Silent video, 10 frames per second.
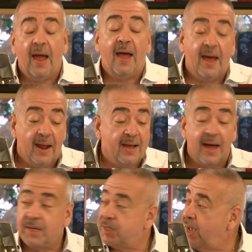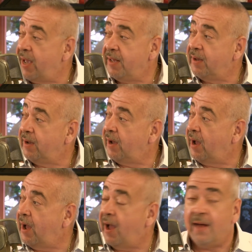and I gotta say,
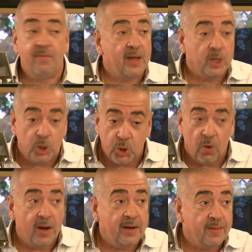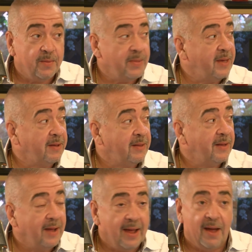I've enjoyed the meal
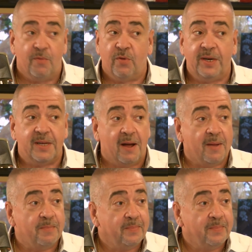every time.